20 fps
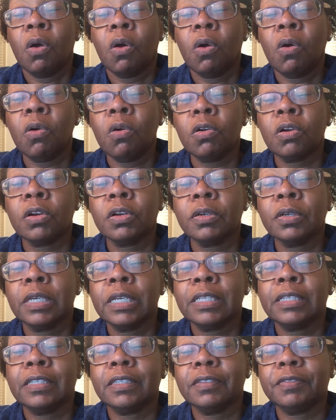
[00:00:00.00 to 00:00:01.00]
or
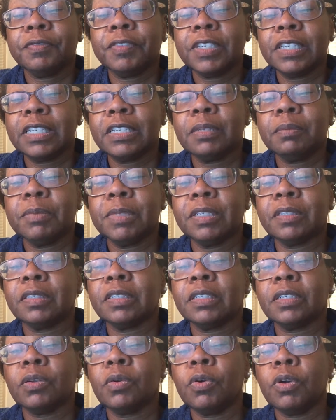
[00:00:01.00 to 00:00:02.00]
the defendant admits
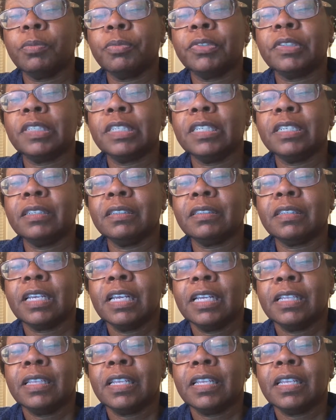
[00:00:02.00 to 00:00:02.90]
in court proceedings